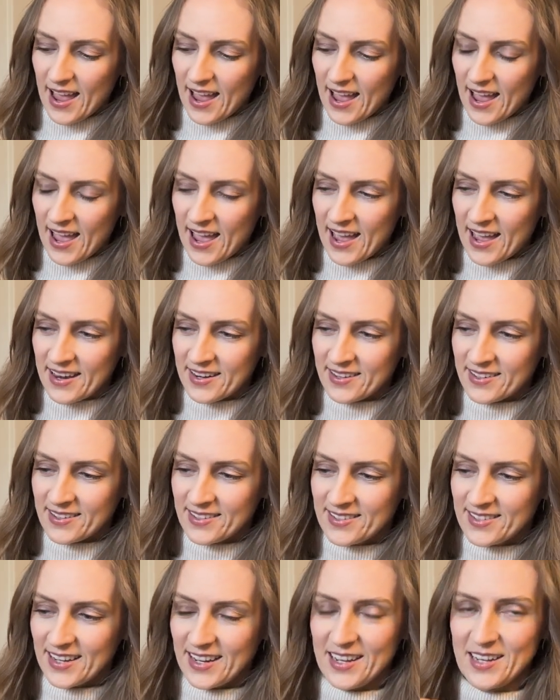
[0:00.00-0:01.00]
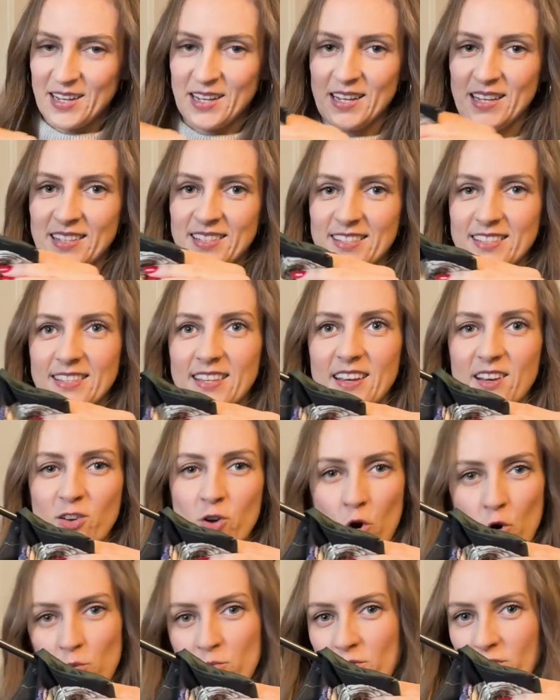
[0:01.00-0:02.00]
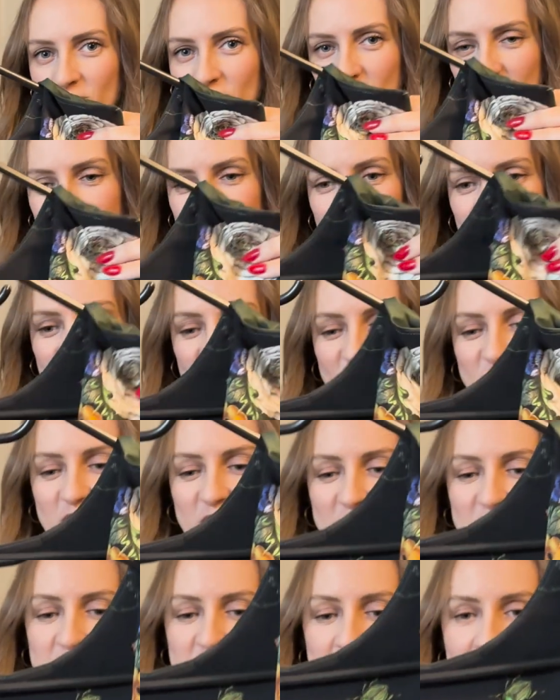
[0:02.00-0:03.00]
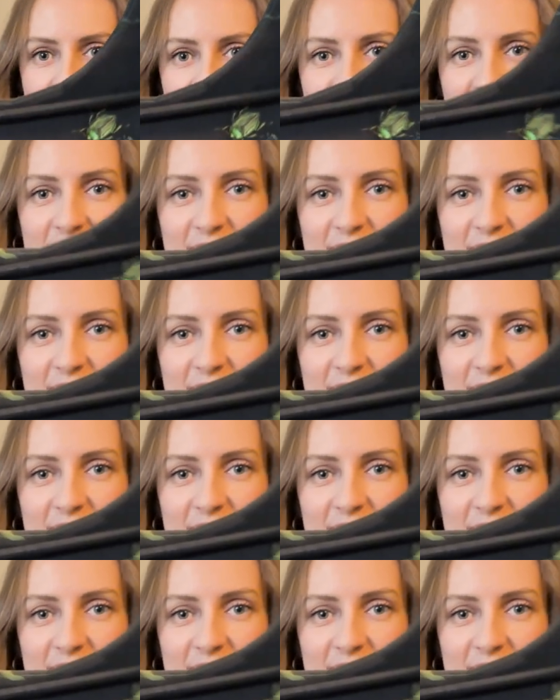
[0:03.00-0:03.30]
and it is the Cobra Corsage in black,